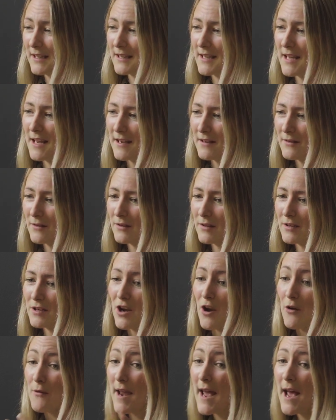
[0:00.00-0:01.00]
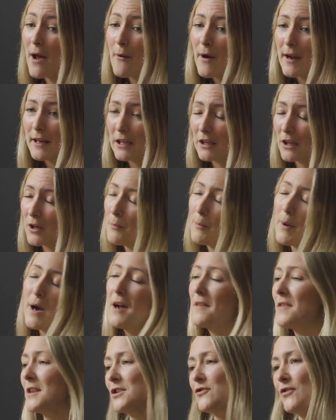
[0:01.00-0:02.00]
then, you know, now I can
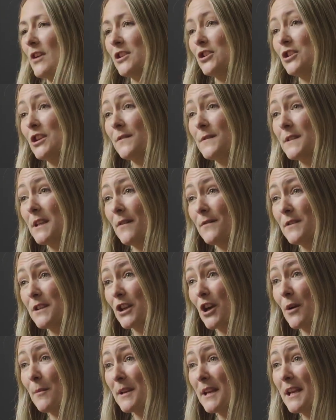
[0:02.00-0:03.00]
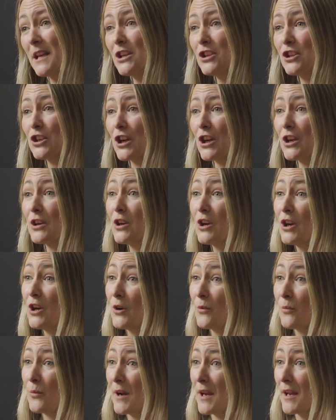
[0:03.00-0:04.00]
combine the strategy of service accommodation
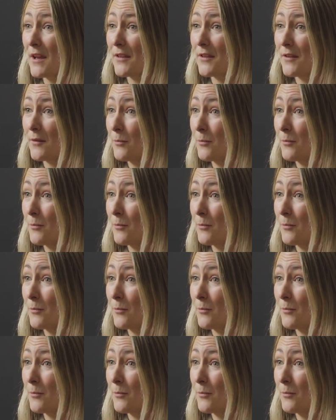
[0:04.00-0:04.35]
with